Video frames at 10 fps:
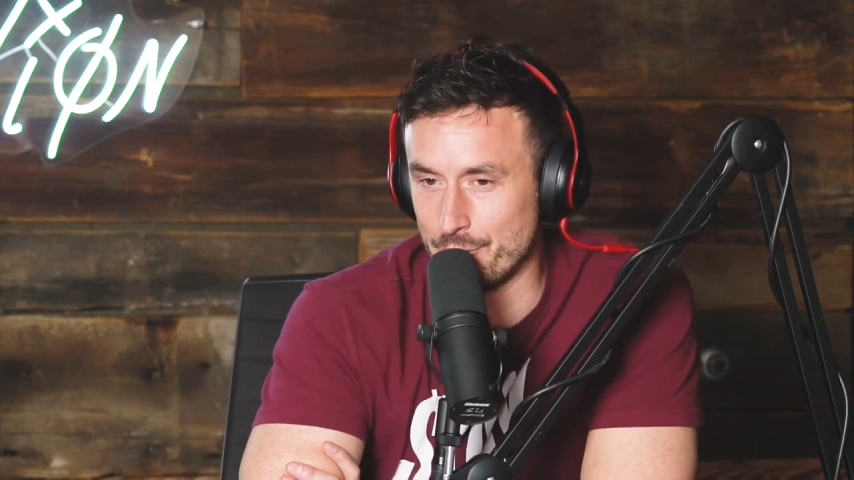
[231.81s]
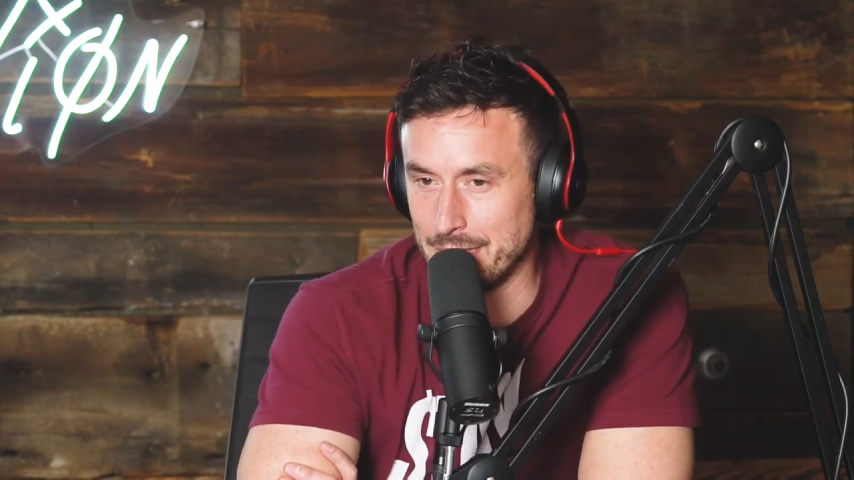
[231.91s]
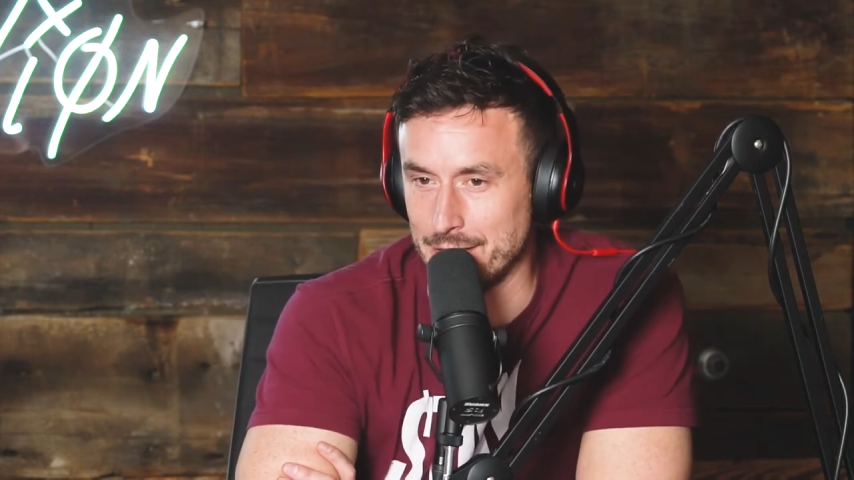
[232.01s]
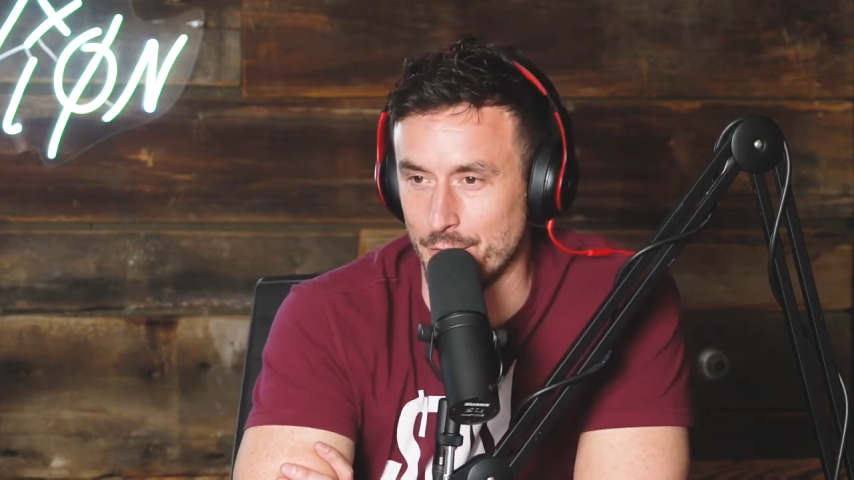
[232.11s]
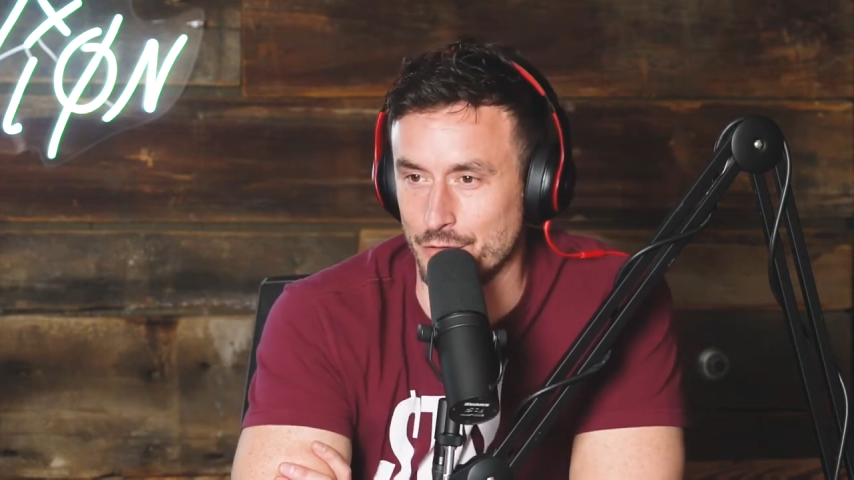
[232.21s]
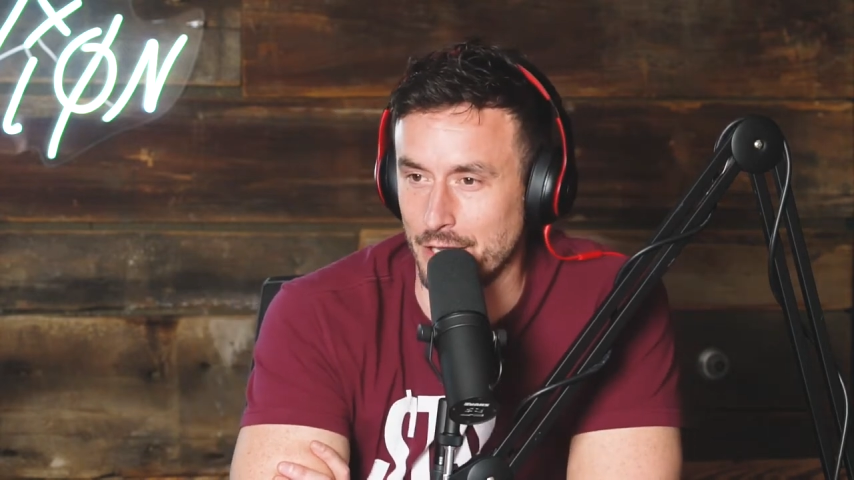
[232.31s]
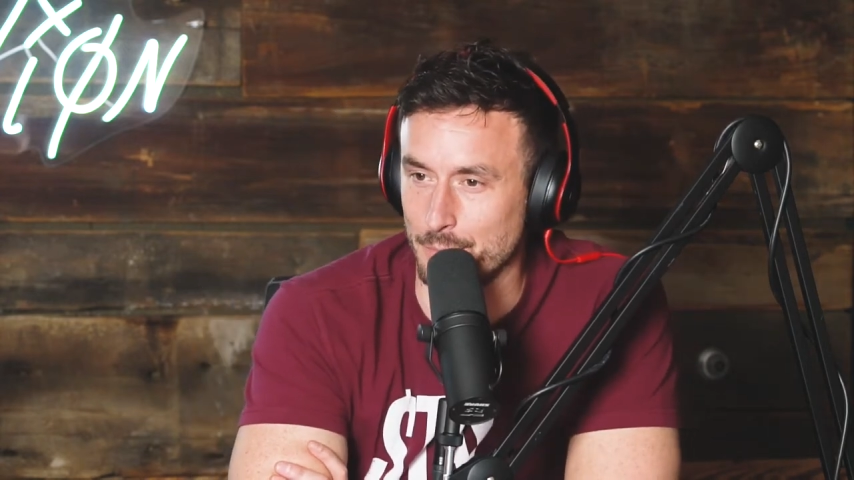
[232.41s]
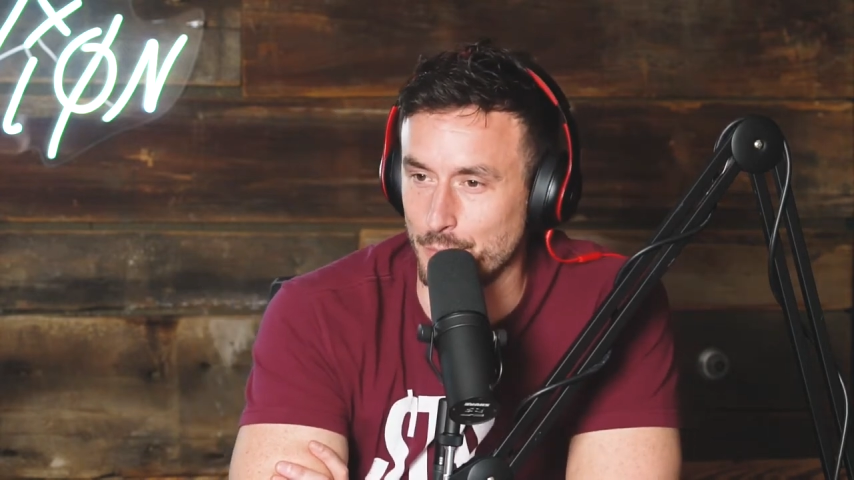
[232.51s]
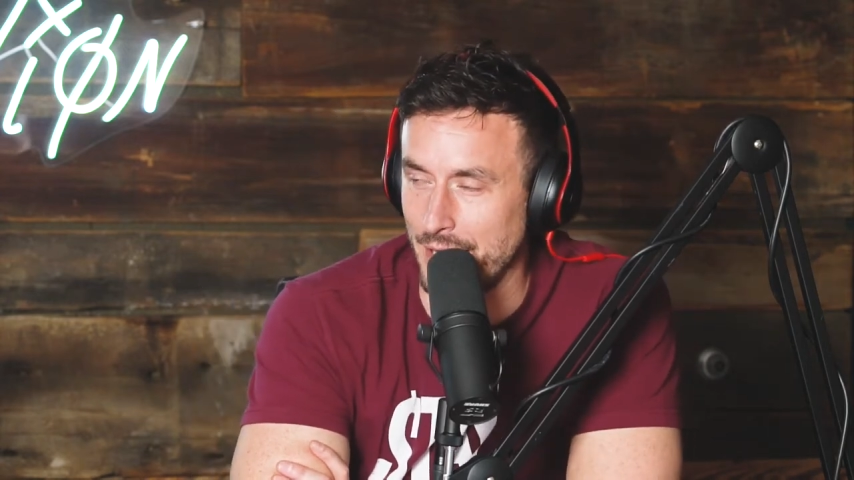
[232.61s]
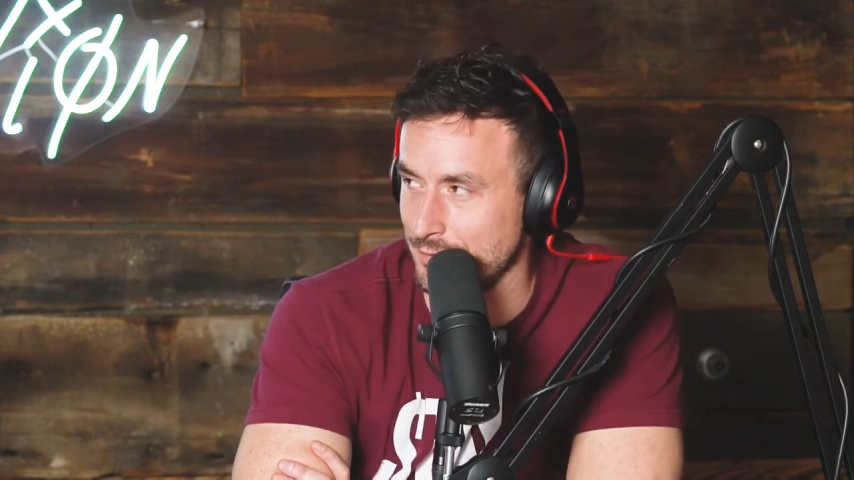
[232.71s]
everybody knows you got
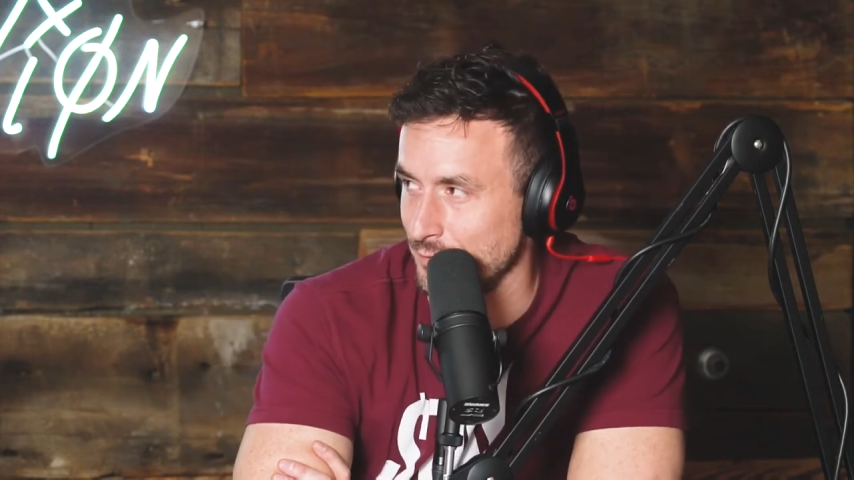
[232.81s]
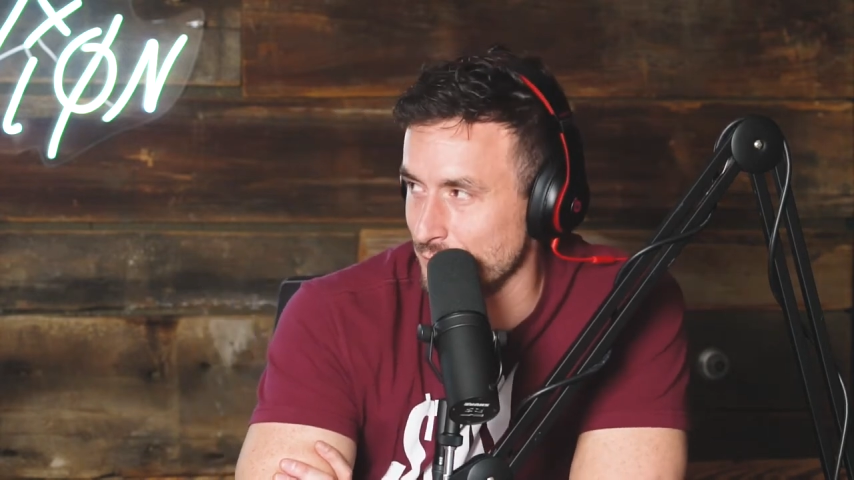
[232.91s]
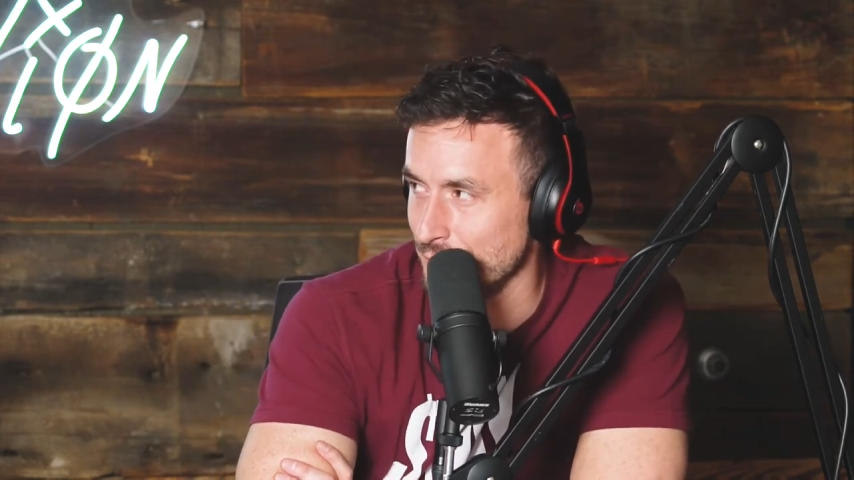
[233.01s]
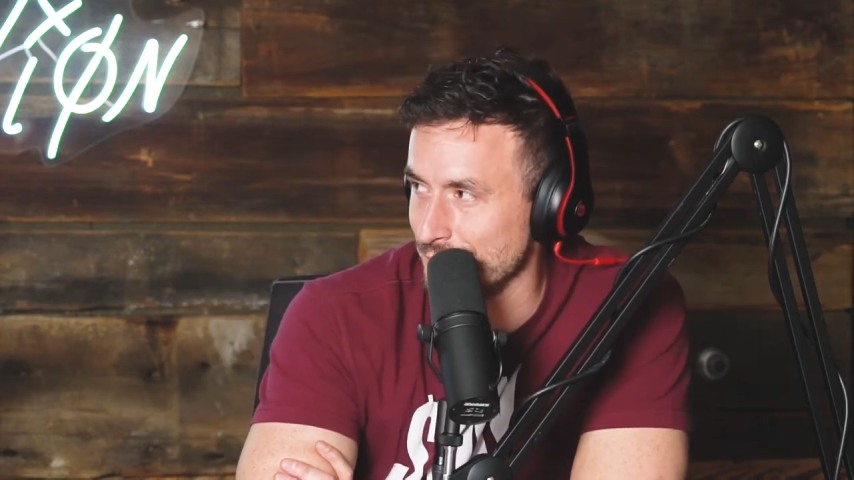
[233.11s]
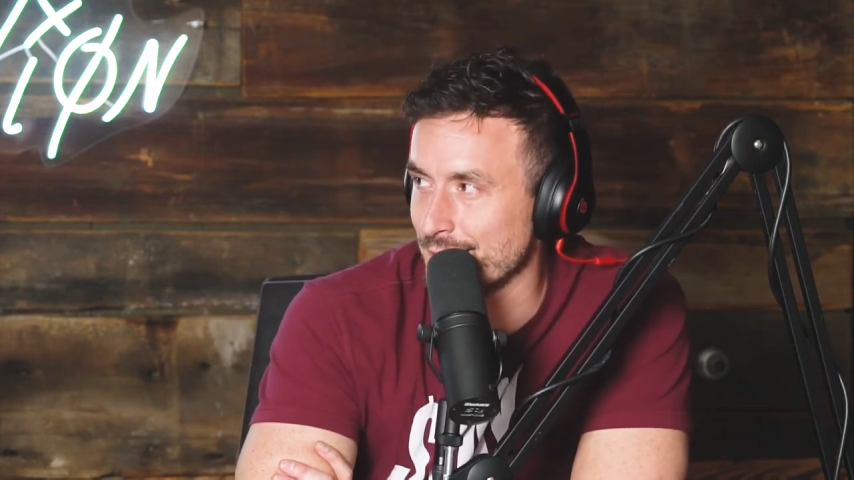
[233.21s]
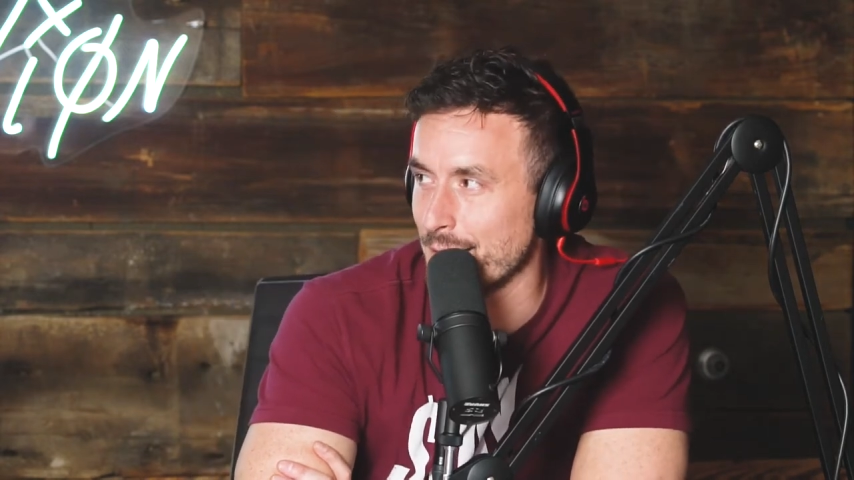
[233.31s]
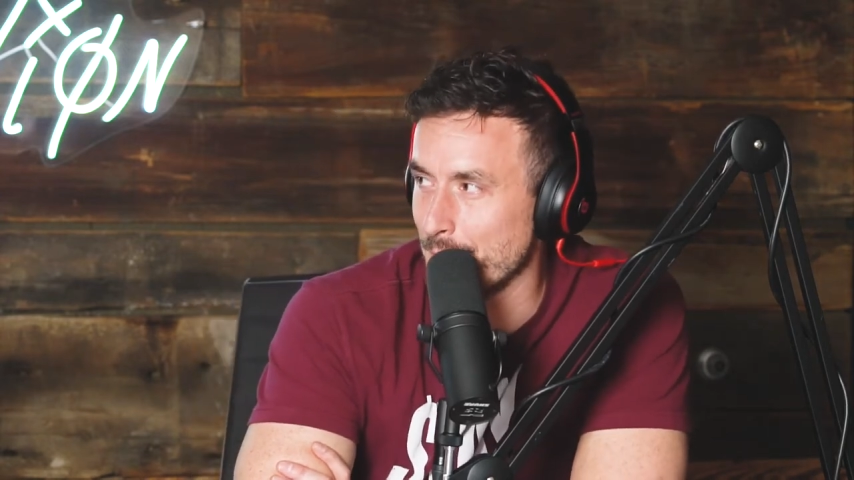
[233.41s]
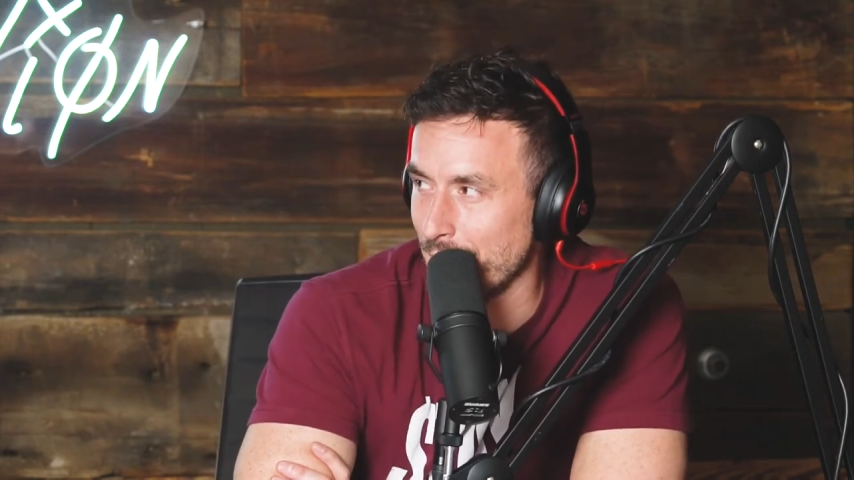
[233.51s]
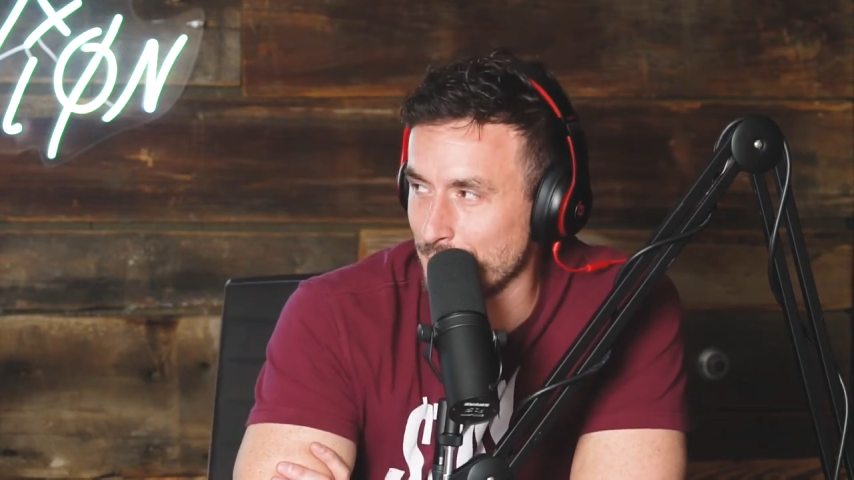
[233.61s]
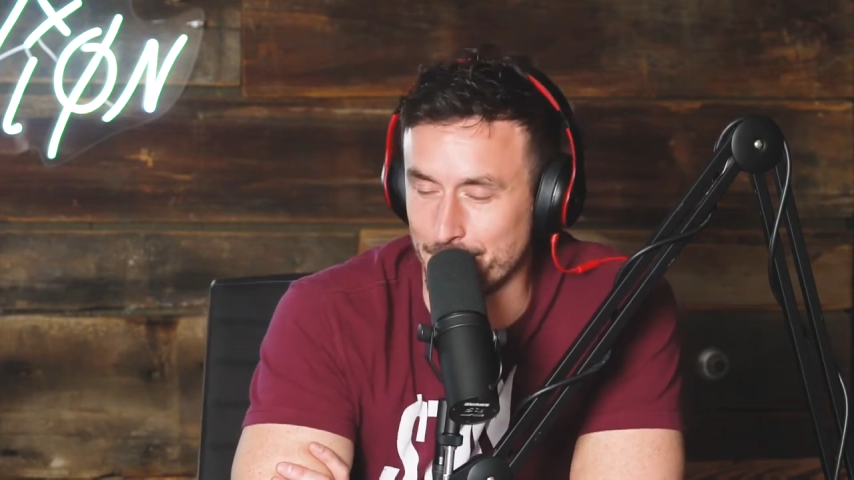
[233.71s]
to practice to yeah,
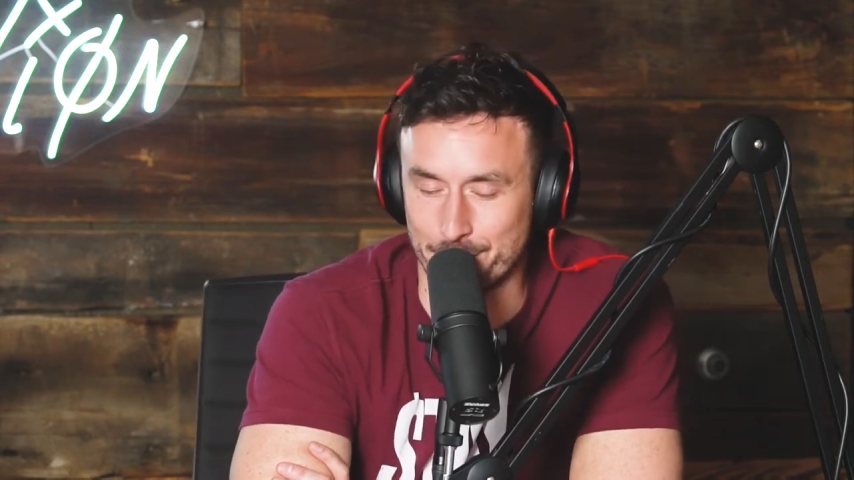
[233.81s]
get better, yeah.